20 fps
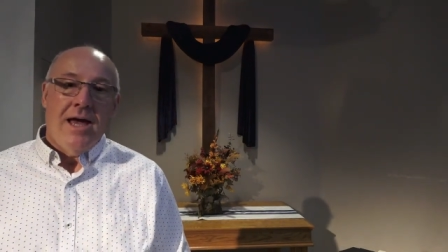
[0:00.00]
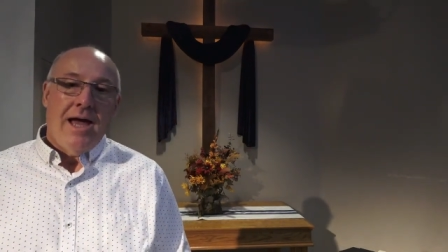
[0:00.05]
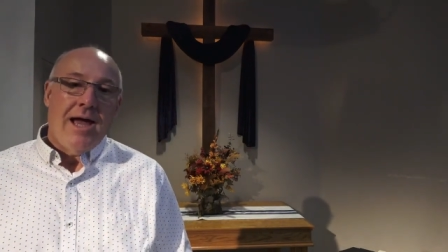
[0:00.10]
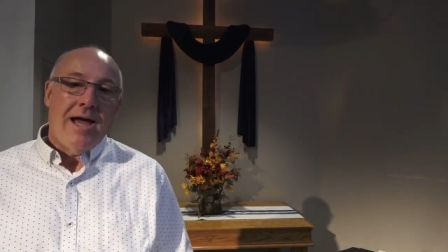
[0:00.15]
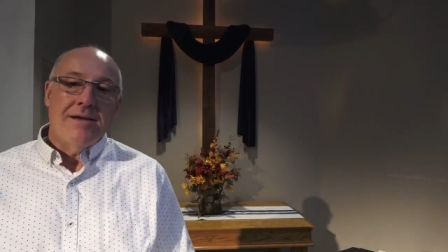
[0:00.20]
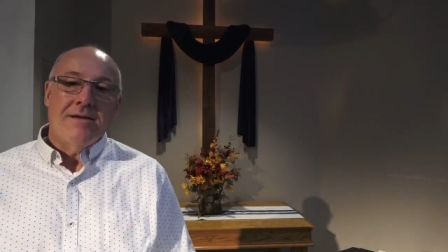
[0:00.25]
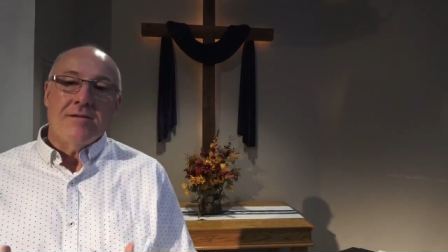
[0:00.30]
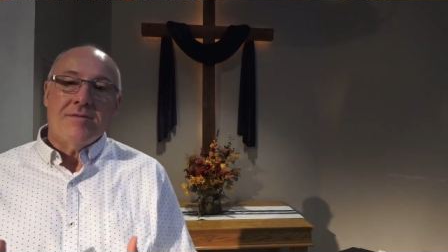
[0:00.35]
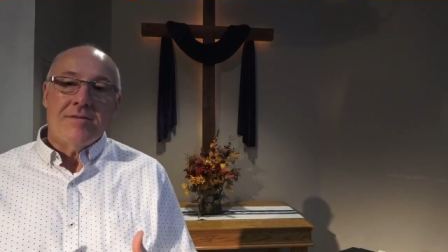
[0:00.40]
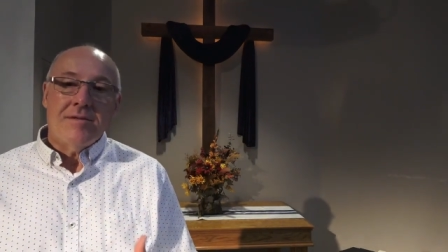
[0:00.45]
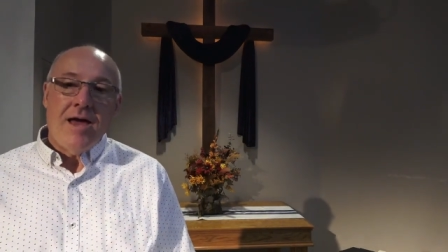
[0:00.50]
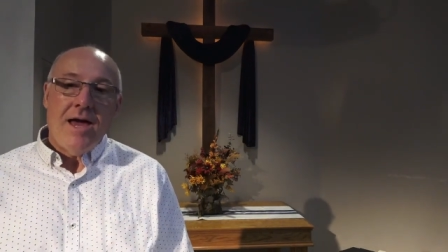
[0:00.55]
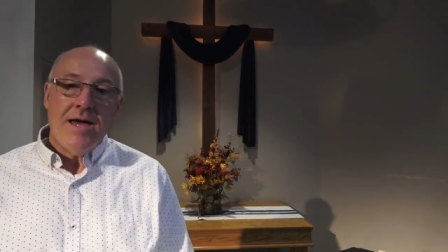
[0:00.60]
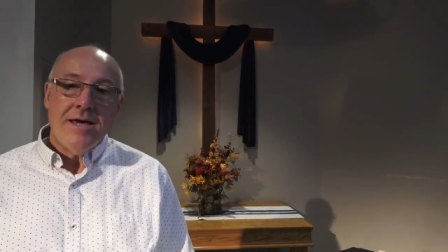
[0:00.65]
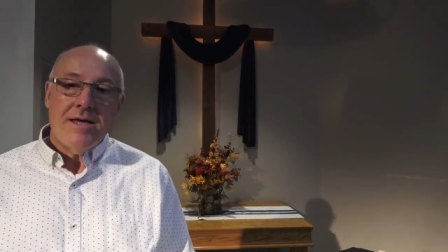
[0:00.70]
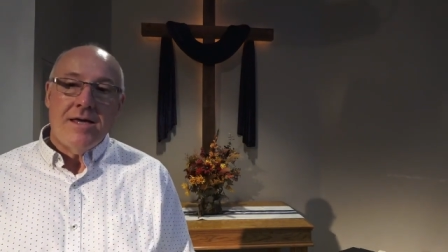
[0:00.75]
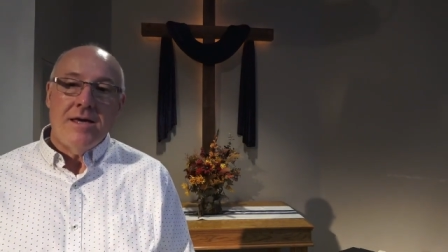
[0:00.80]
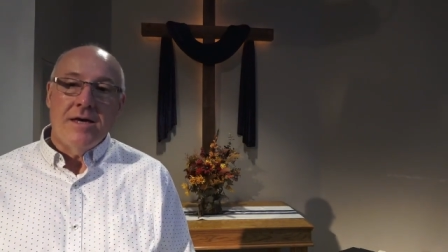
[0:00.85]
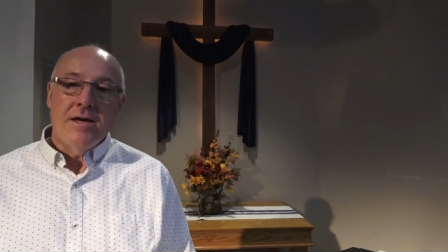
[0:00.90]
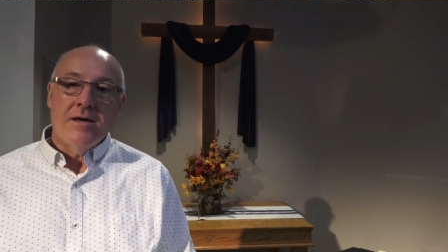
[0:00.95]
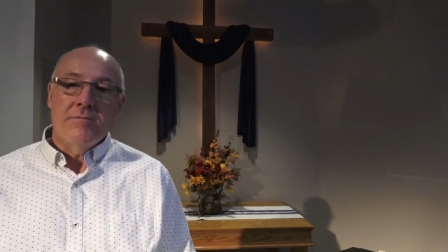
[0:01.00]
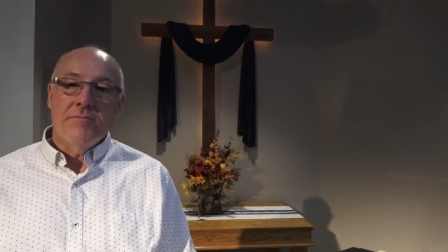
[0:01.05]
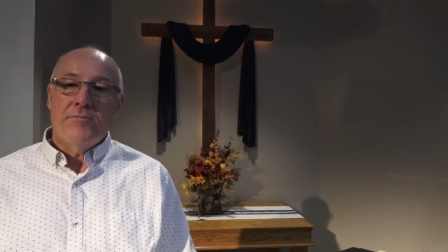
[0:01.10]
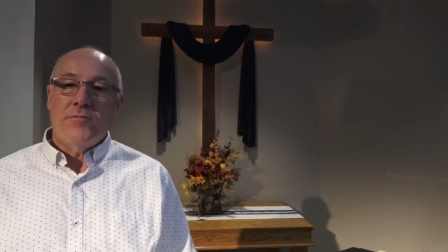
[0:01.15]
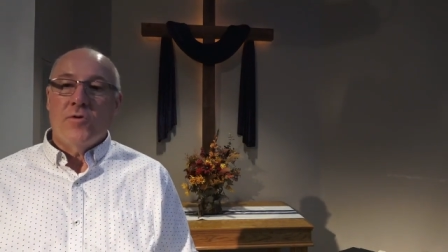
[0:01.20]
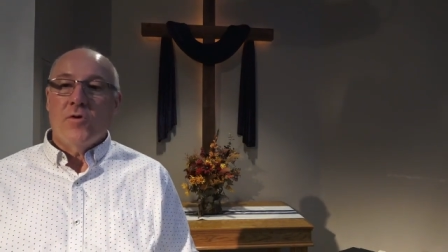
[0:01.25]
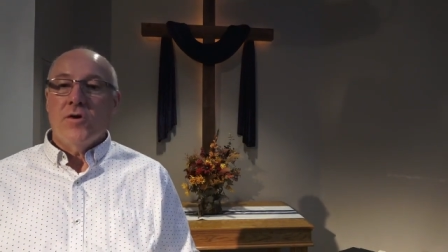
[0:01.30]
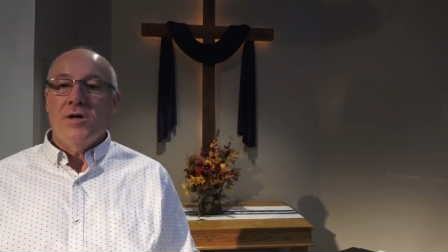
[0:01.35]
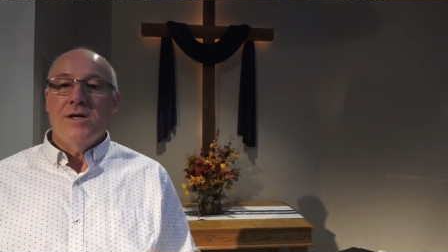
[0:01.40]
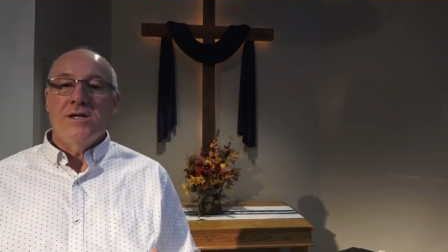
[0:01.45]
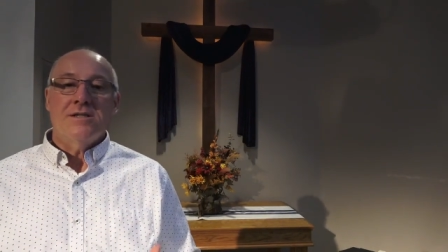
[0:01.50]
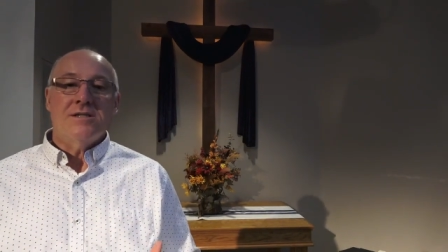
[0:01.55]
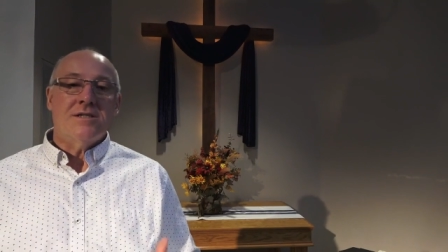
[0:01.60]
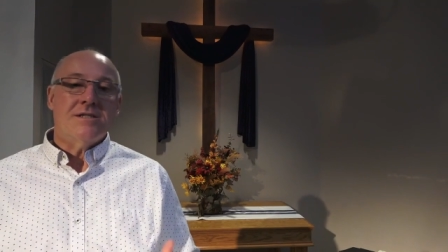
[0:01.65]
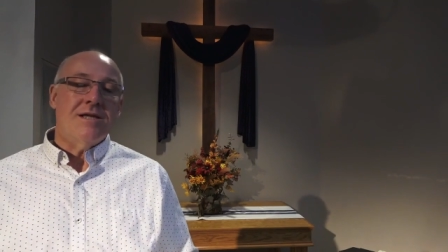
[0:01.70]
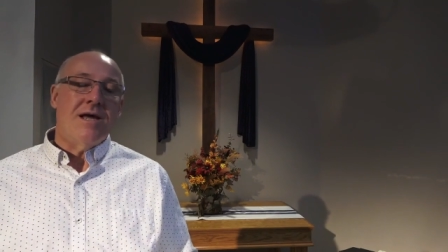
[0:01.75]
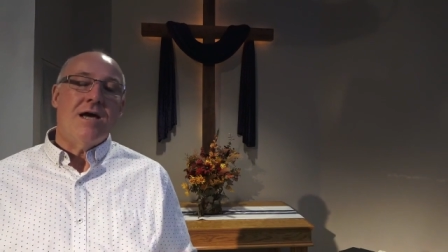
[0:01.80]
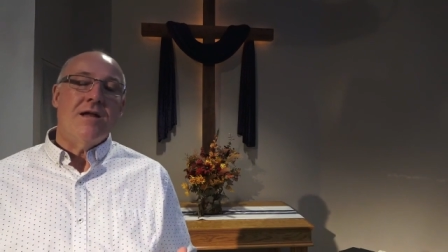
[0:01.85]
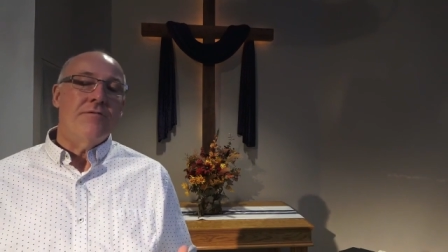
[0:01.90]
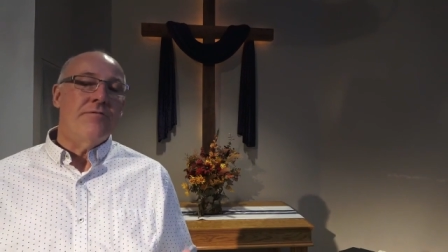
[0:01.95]
and to thank him for his
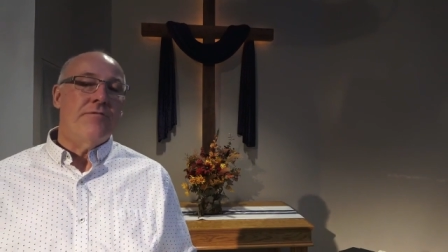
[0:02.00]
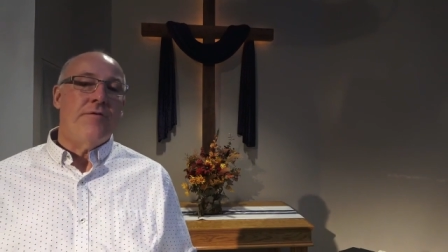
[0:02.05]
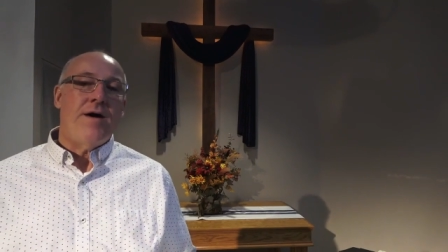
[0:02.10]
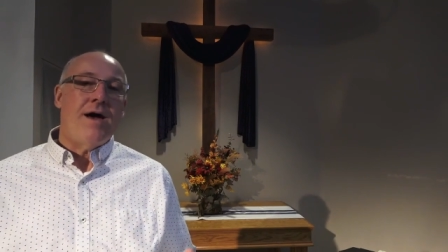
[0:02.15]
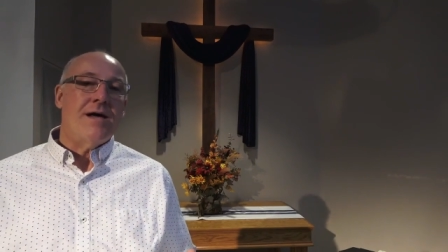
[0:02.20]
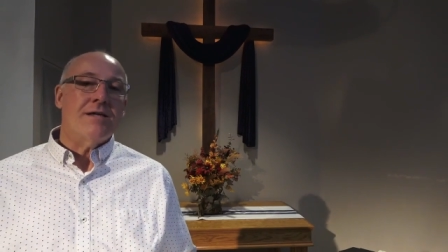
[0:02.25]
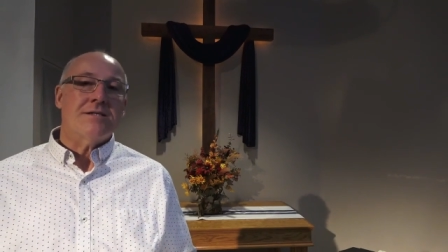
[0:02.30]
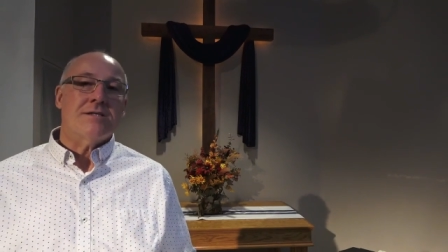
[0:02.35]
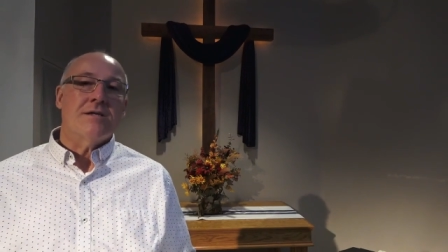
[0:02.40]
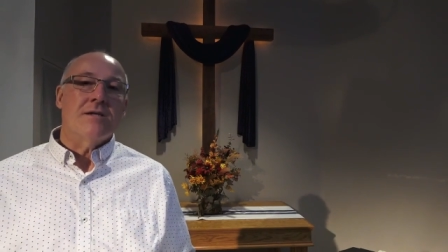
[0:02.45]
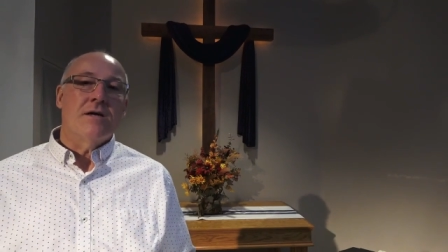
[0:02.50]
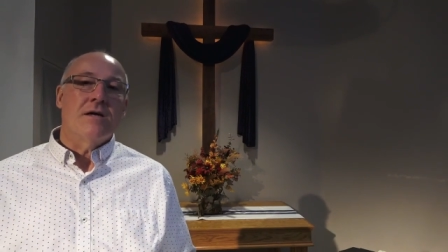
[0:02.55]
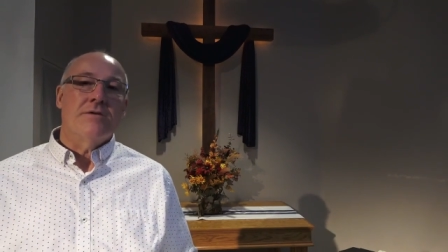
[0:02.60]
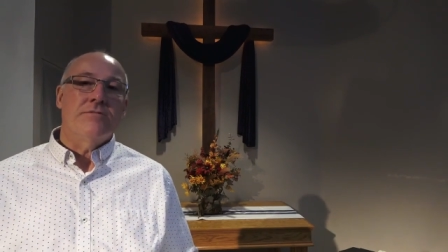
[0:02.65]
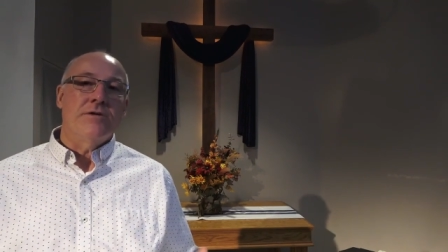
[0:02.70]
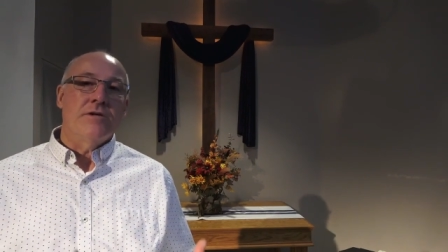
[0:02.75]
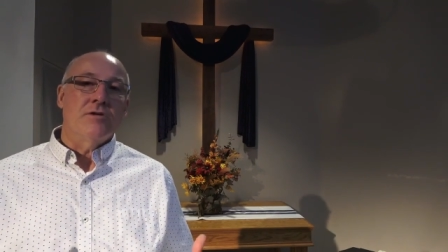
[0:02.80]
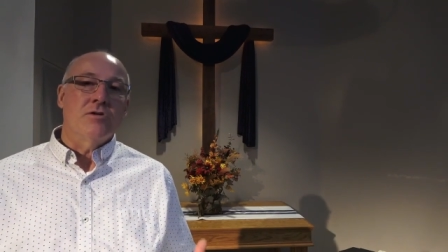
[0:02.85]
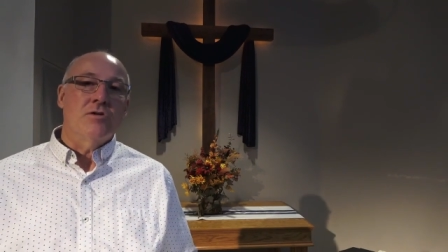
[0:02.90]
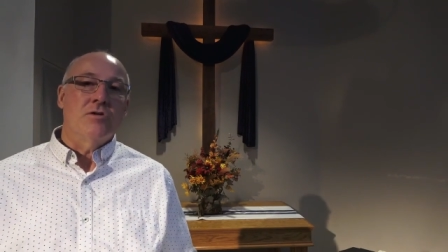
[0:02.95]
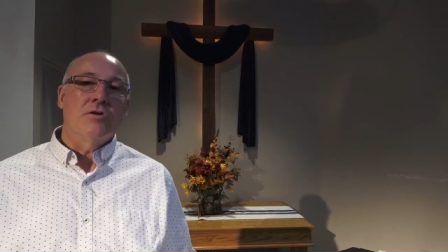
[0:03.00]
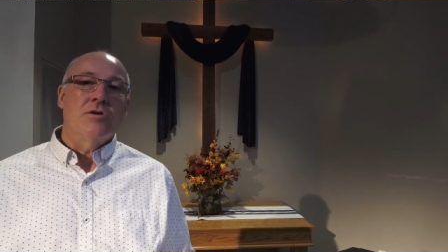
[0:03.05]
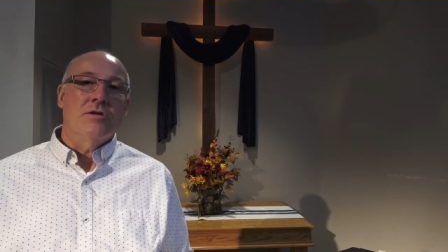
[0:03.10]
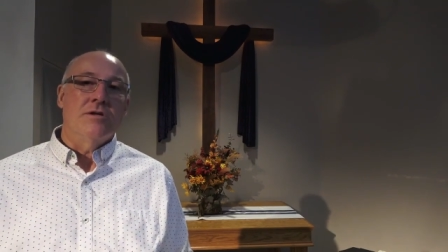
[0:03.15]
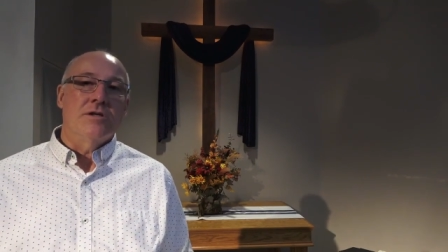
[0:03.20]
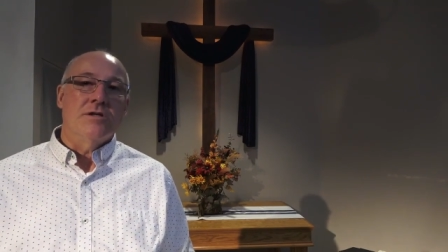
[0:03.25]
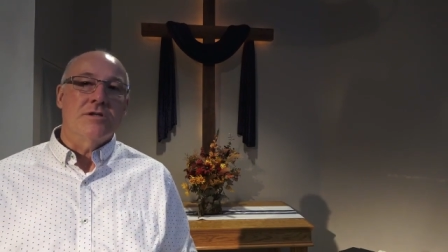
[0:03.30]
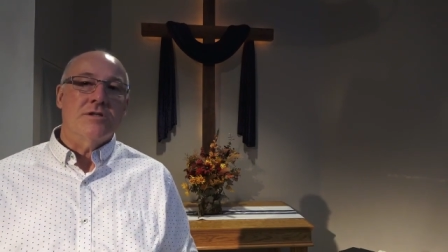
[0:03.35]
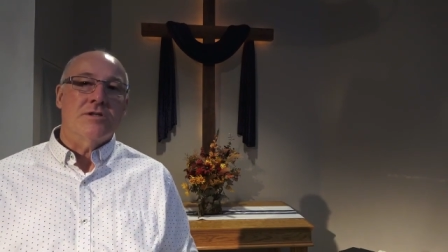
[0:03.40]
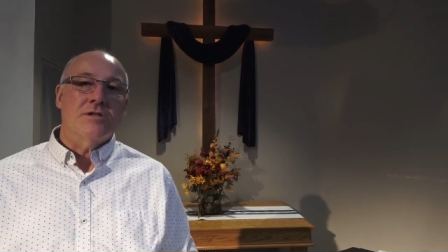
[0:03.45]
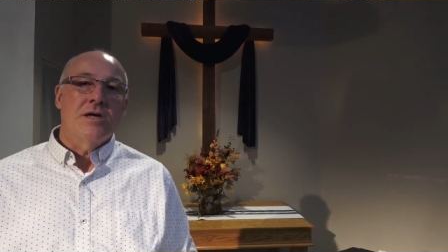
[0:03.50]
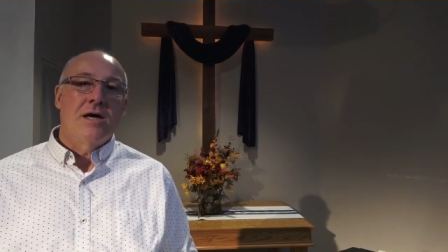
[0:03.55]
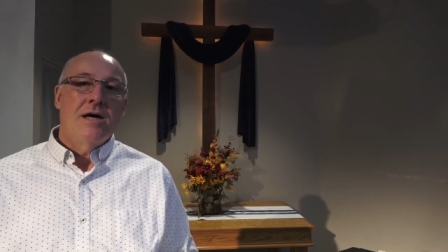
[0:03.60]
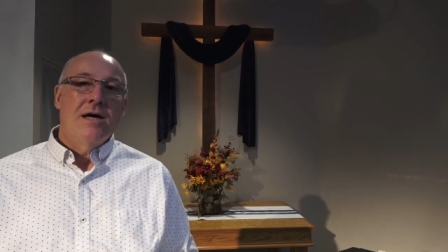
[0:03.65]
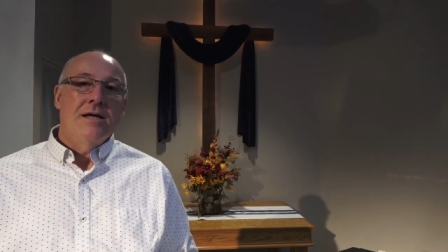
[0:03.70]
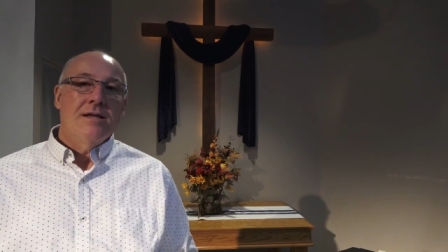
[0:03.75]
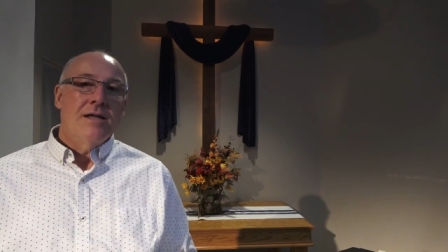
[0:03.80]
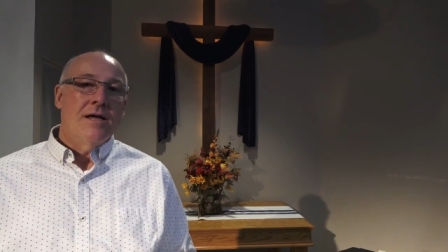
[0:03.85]
steadfast love and goodness